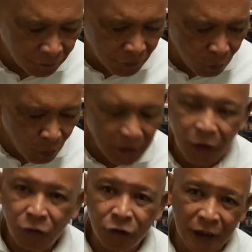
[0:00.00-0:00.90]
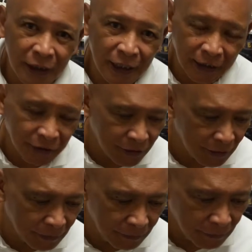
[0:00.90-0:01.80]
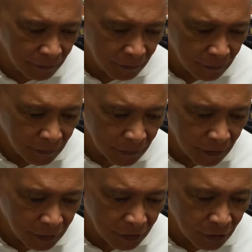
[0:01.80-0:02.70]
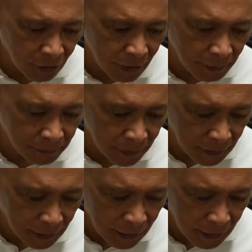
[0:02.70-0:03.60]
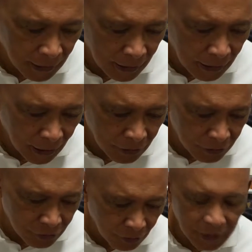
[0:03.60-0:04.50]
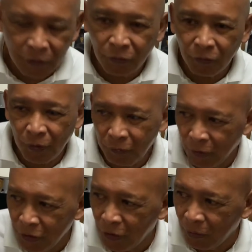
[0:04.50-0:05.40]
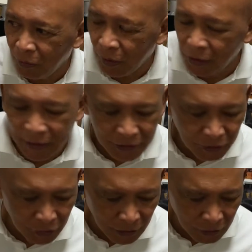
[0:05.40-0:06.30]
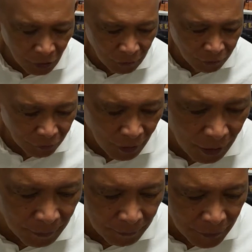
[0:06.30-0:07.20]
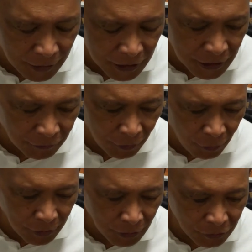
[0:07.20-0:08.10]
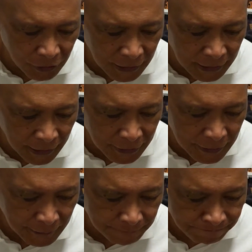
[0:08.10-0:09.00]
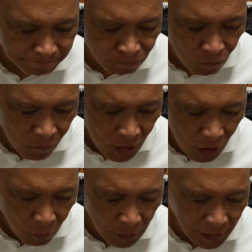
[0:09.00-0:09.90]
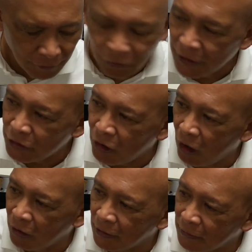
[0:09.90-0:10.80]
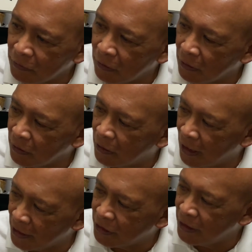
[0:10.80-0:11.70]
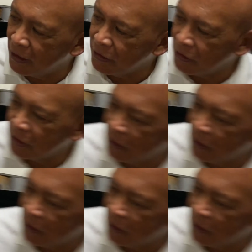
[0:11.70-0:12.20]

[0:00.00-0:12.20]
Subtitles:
from one note to the next. So then when you listen to the note, the distance from one note to the next, we have what is called consonants,